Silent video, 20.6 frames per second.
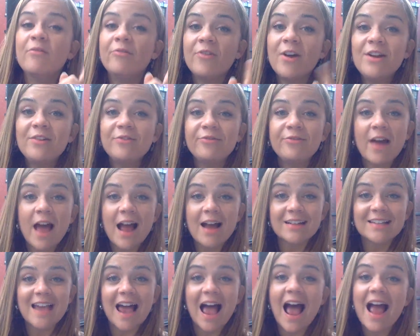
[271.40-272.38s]
Fun
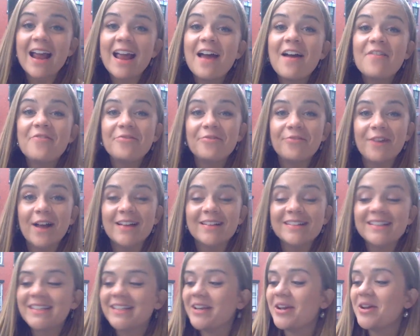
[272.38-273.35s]
fact, I have
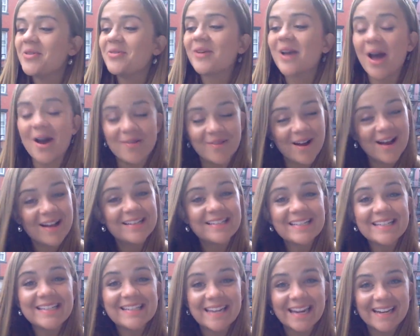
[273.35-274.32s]
friends who go on
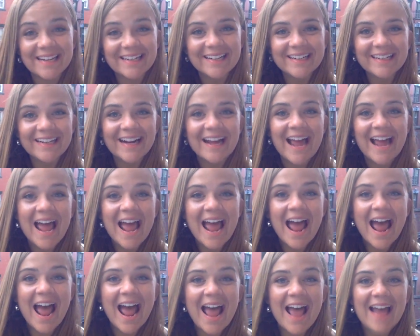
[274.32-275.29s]
to Tinder,
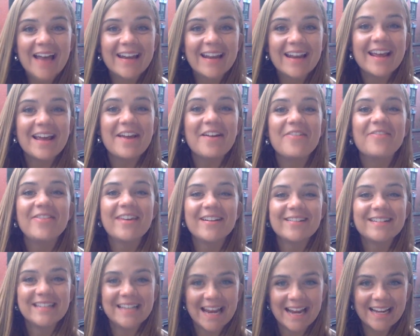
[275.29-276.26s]
and if
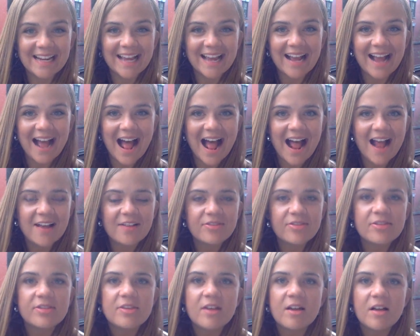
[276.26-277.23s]
they're dating a guy,
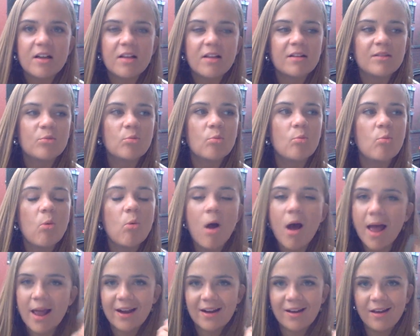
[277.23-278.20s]
they'll,
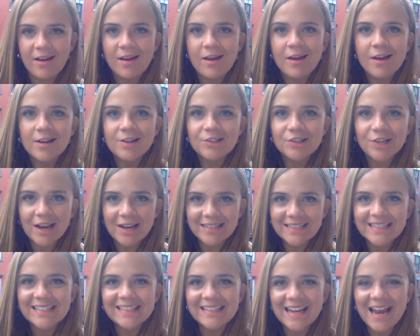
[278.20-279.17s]
one, check
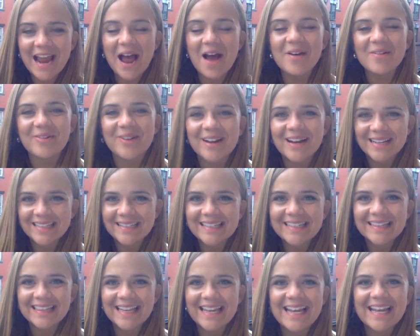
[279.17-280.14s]
to see how
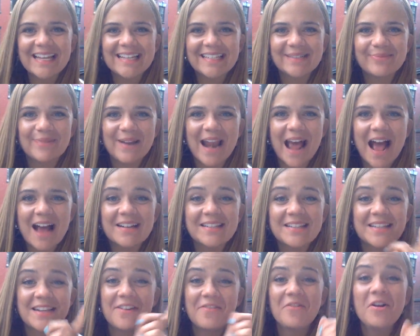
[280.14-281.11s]
recently he's been
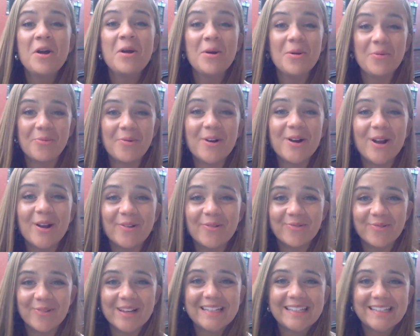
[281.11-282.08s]
active. Word
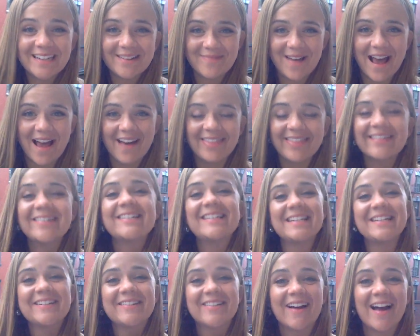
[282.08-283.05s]
of wisdom out there
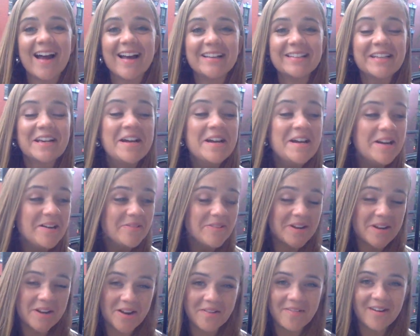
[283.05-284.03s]
to you guys who
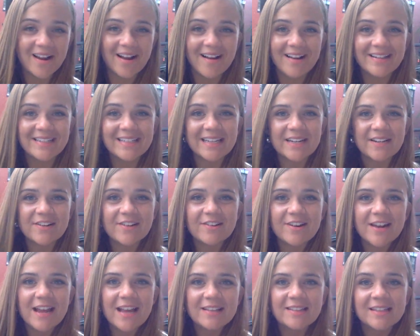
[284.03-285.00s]
are going on Tinder
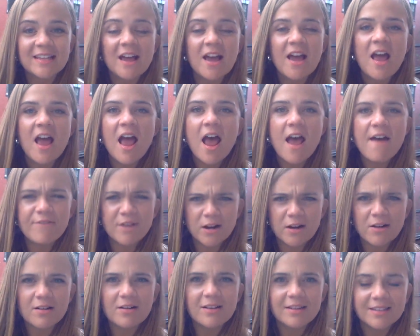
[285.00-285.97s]
dates. If a
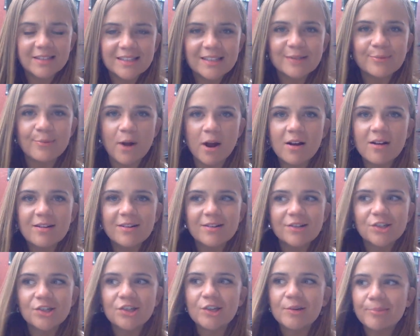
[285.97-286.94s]
girl is smart,
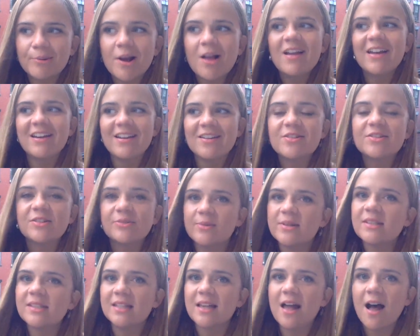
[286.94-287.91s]
she probably knows
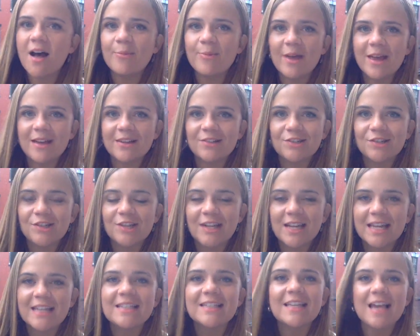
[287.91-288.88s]
what's up, and she
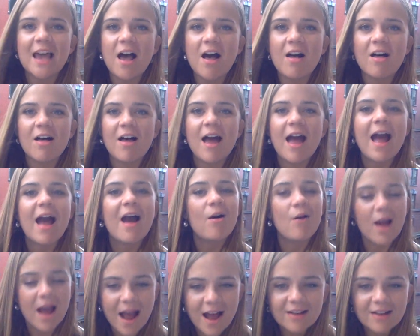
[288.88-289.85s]
can tell
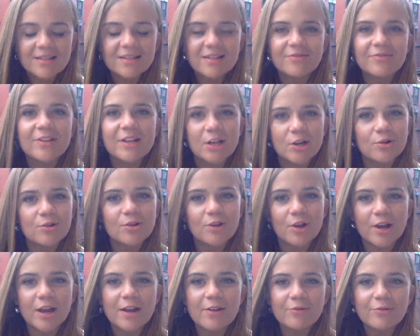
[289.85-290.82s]
how actively you're
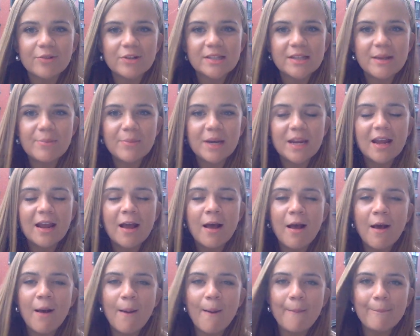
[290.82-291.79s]
looking for somebody
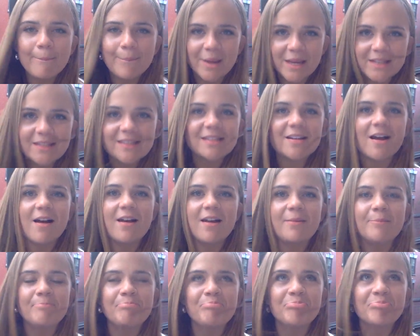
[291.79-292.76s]
based
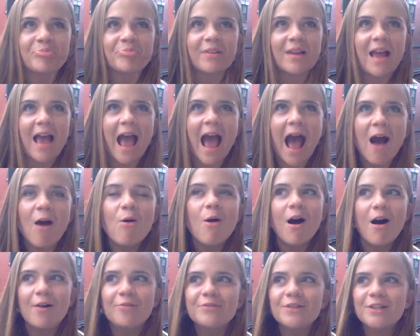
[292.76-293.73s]
on how
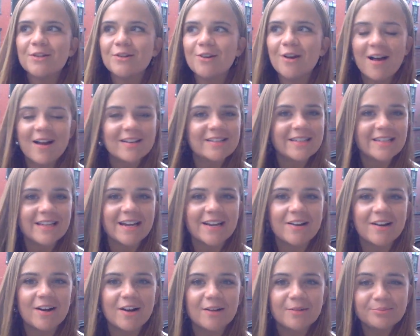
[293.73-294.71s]
often you're on
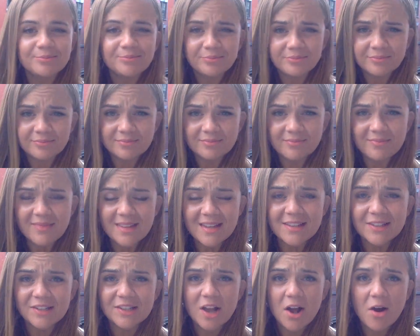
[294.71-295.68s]
Tinder.
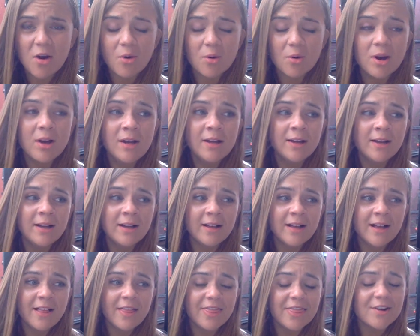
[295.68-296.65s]
So
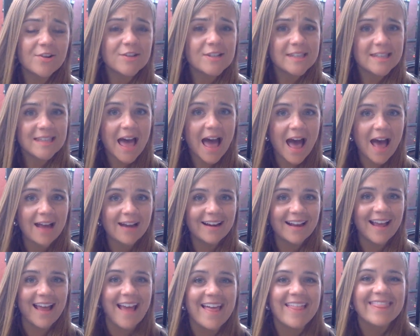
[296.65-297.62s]
there's that,
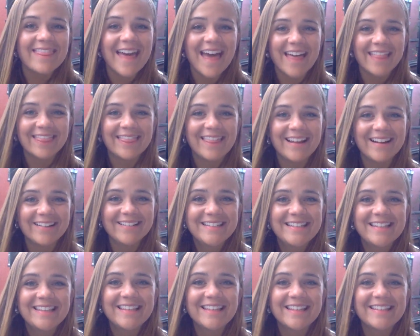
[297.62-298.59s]
and then
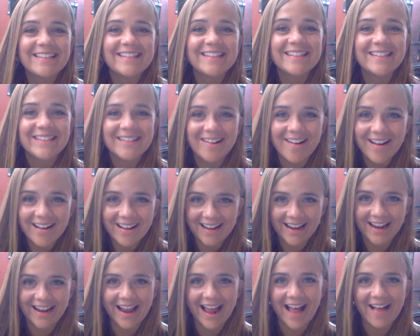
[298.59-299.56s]
there's the
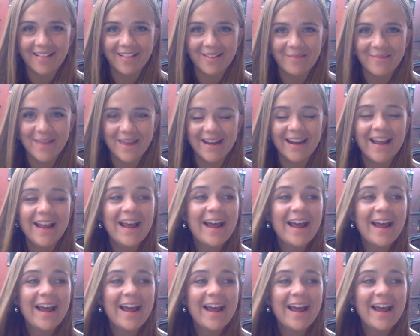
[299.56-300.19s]
stalking element.